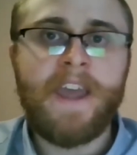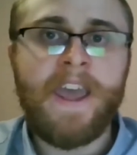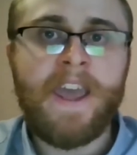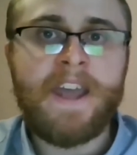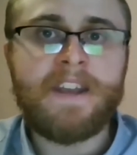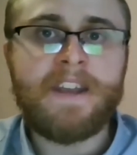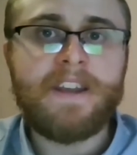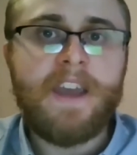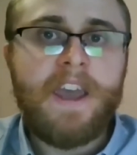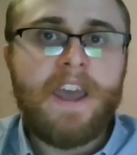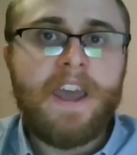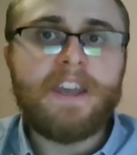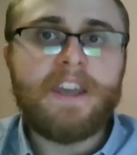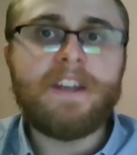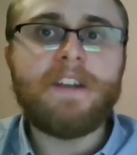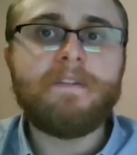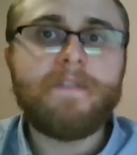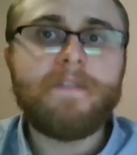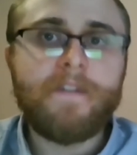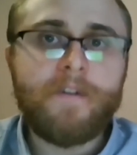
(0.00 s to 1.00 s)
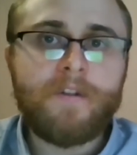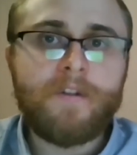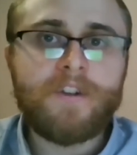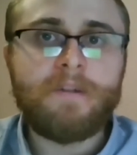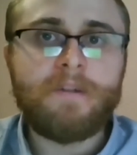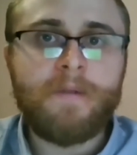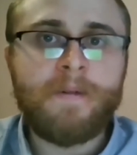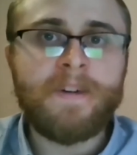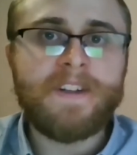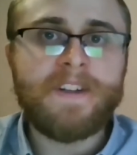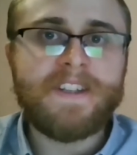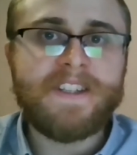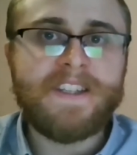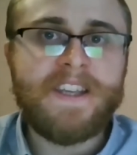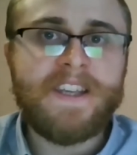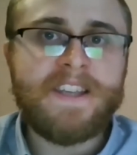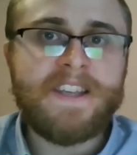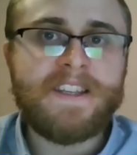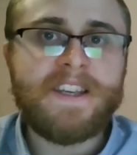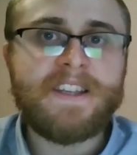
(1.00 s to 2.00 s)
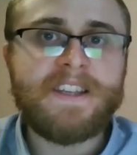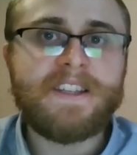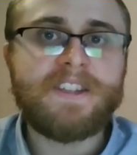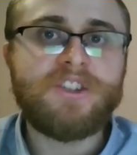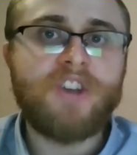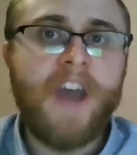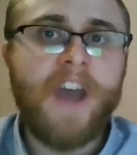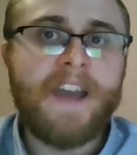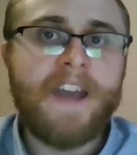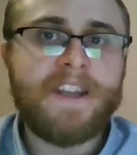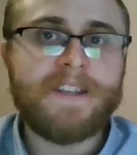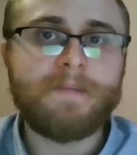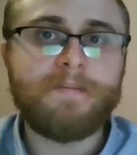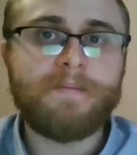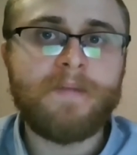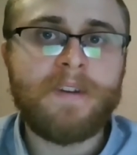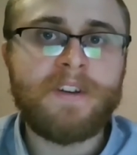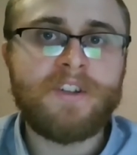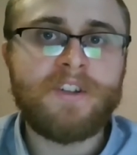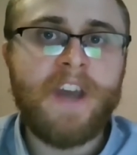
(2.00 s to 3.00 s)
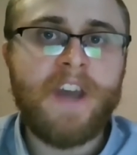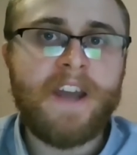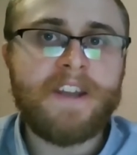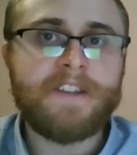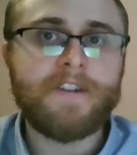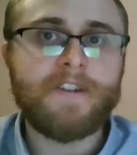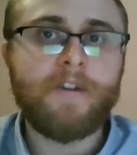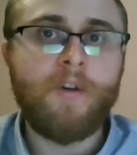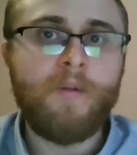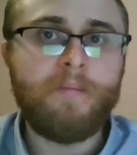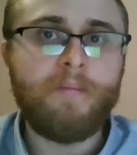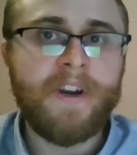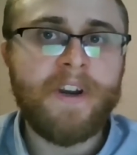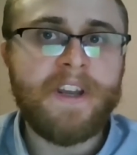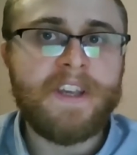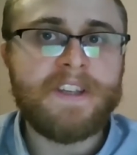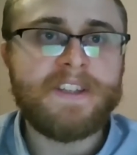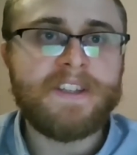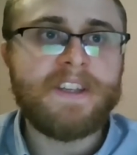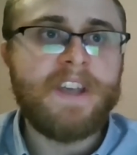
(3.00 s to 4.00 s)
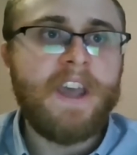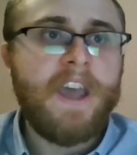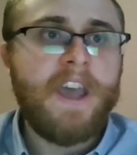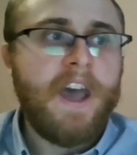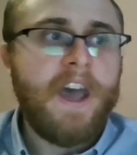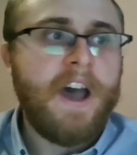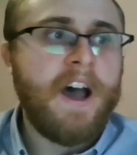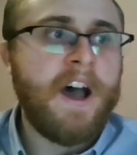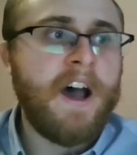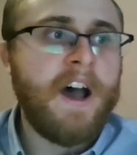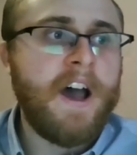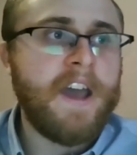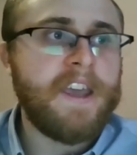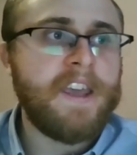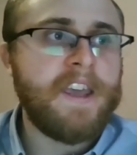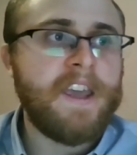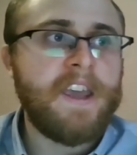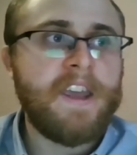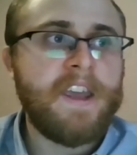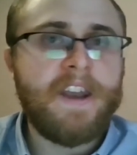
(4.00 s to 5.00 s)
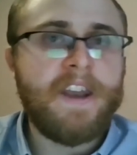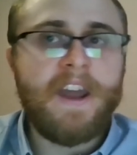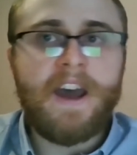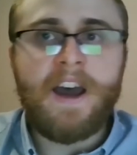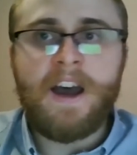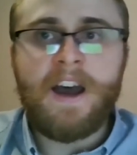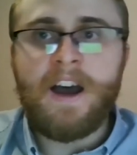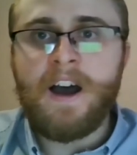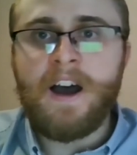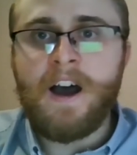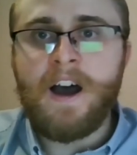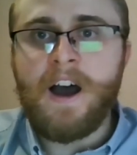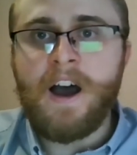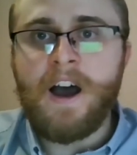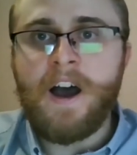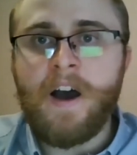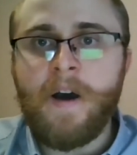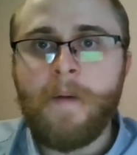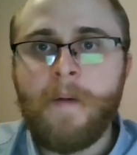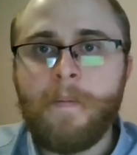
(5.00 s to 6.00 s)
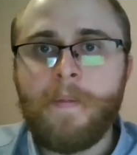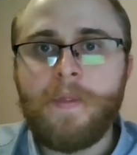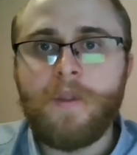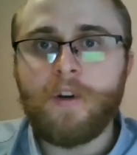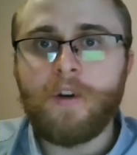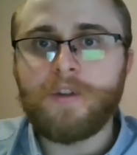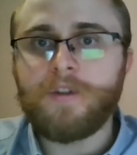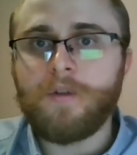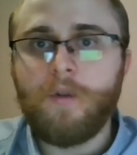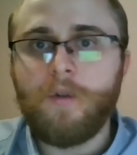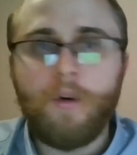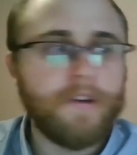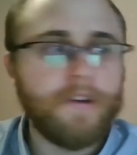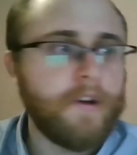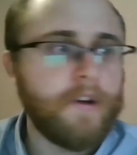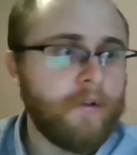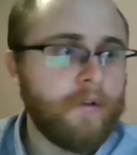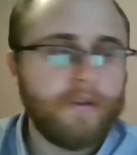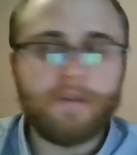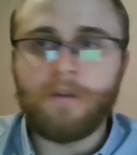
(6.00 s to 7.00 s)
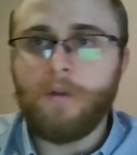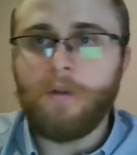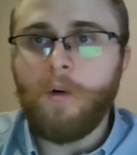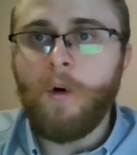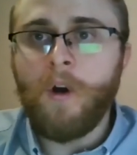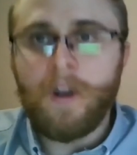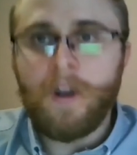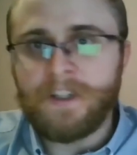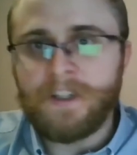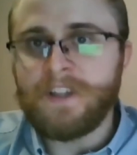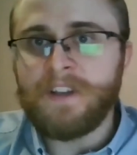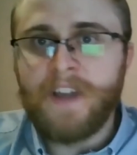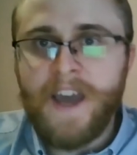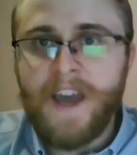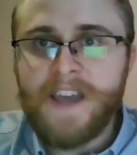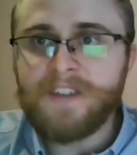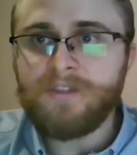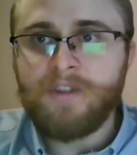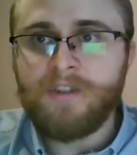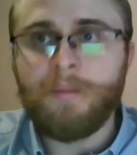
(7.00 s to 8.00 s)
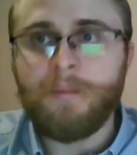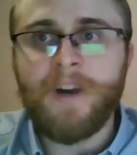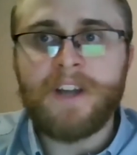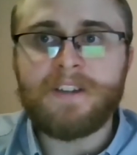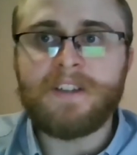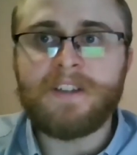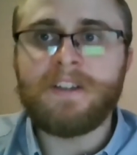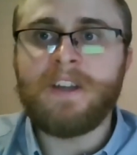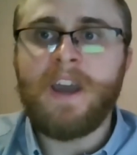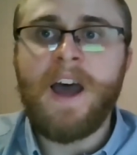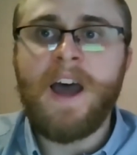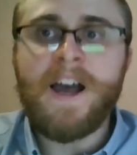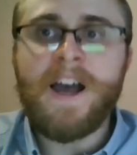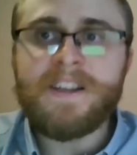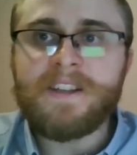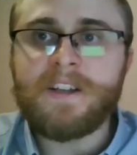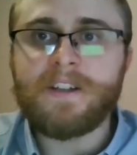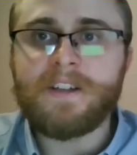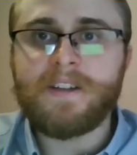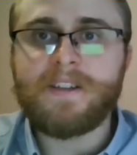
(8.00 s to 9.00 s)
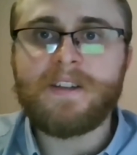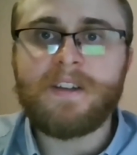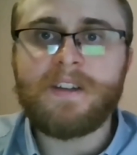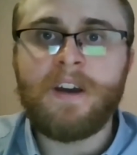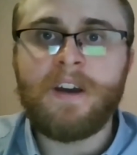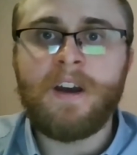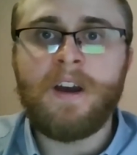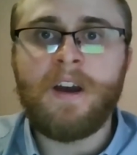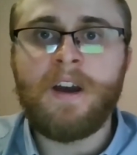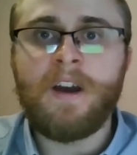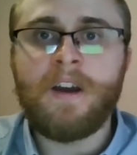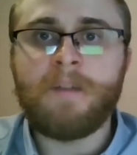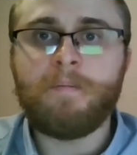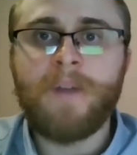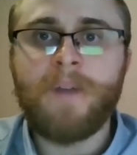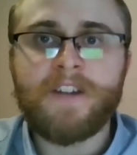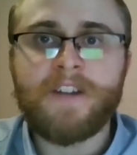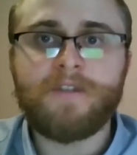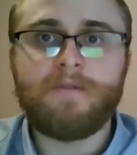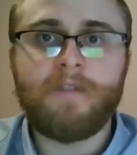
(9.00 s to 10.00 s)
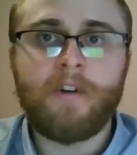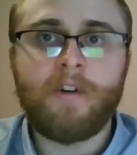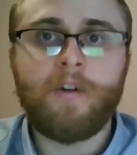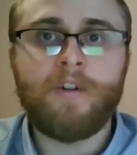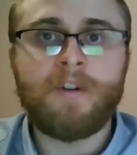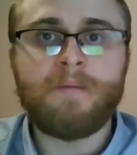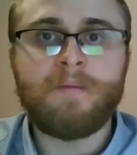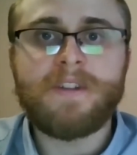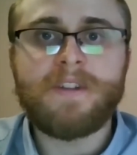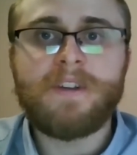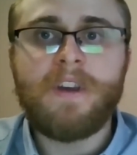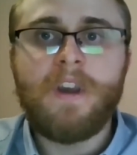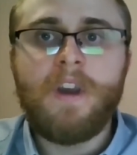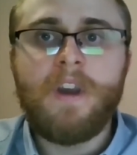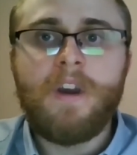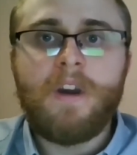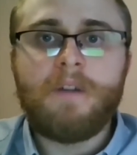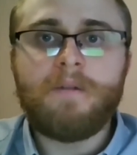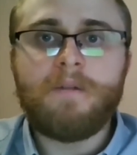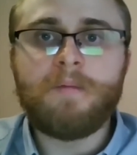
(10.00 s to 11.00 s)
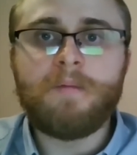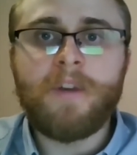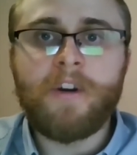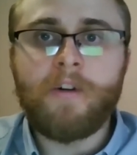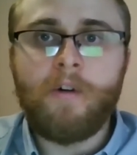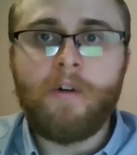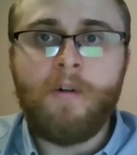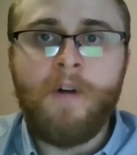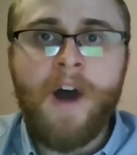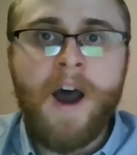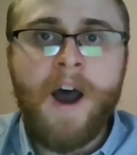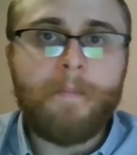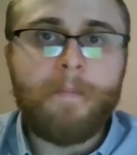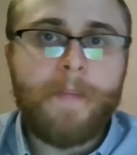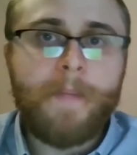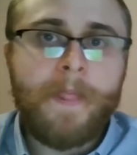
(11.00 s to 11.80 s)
And in the future, we'll see this Chinese companies in not only in oil industry but in the other parts of economies will be grow up.